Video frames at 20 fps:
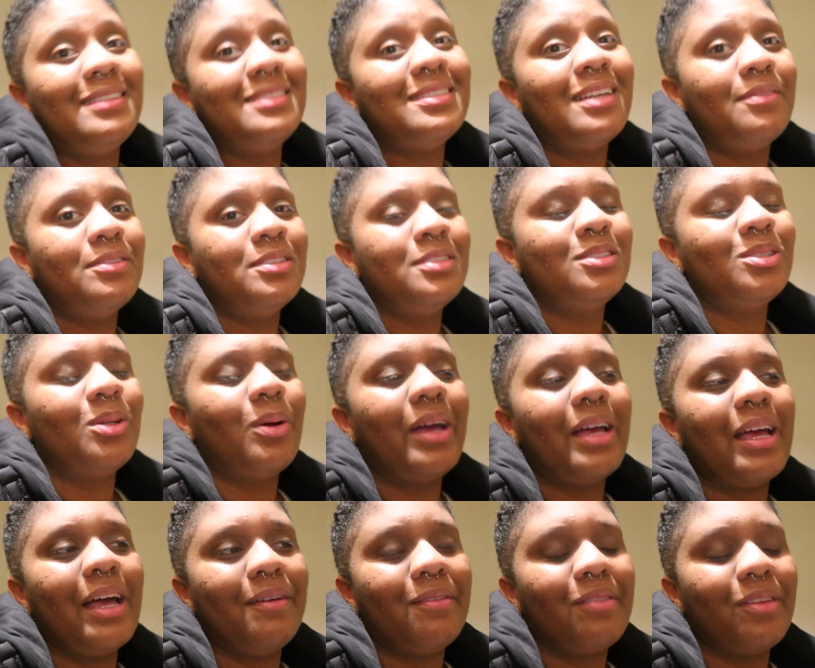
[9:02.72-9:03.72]
at seven so
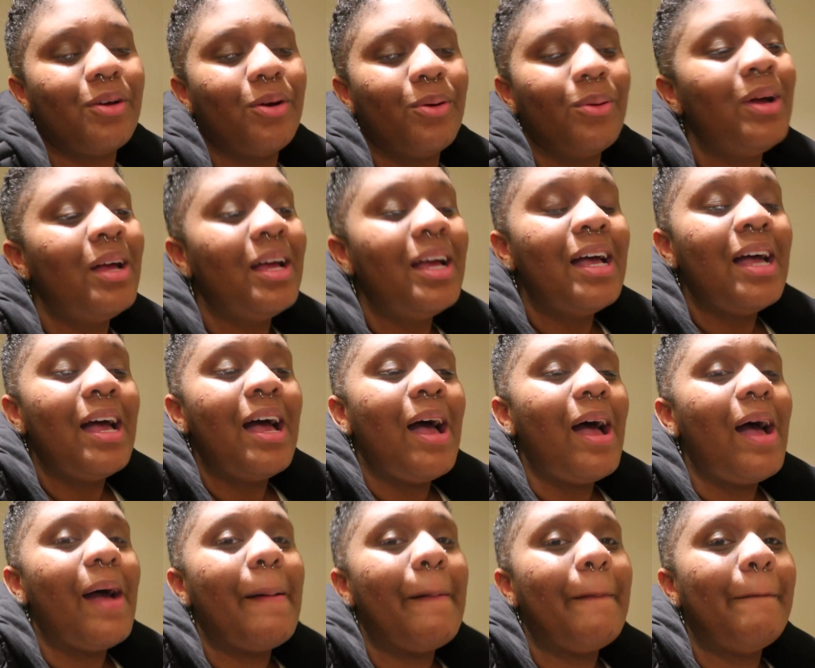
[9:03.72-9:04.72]
I have to go.
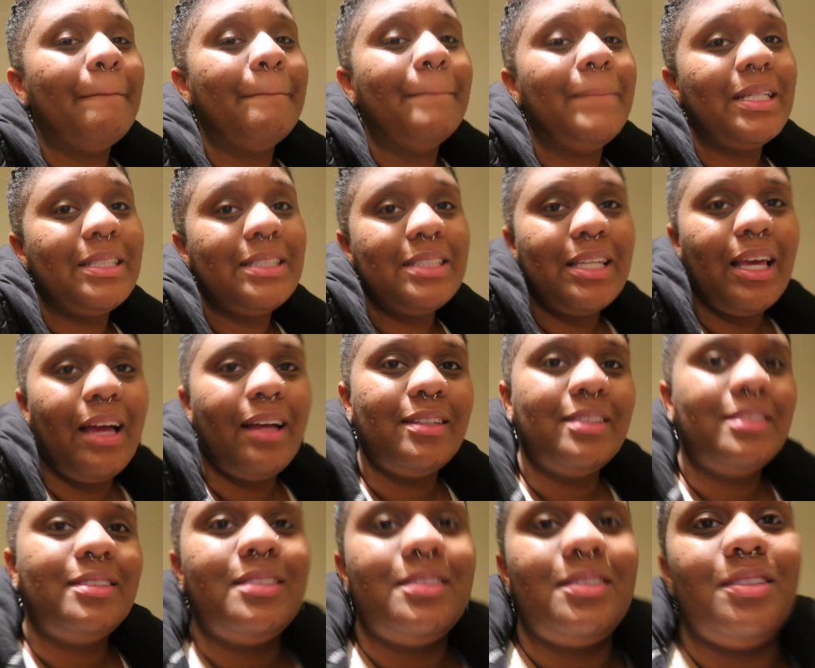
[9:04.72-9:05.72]
Um but yeah,
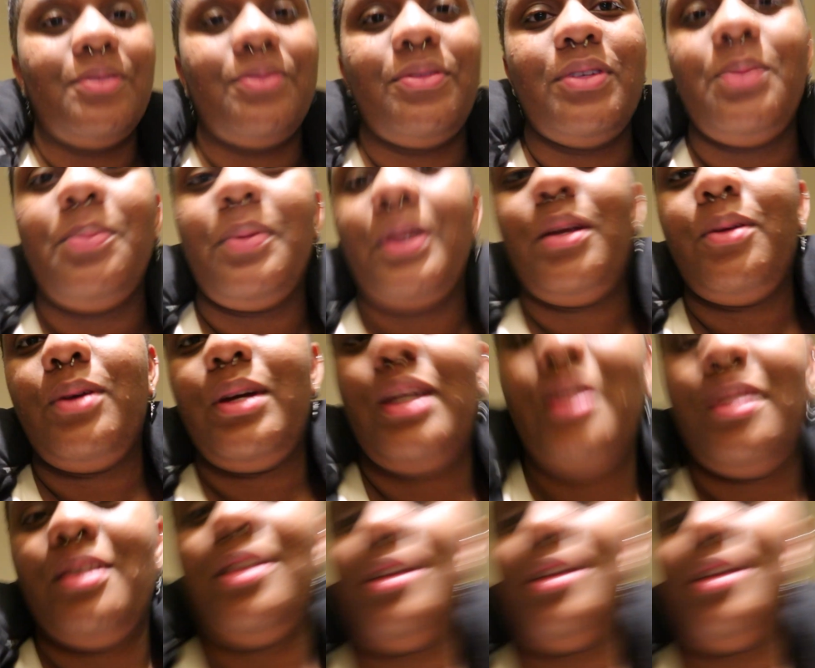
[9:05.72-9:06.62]
this is the fit by the way.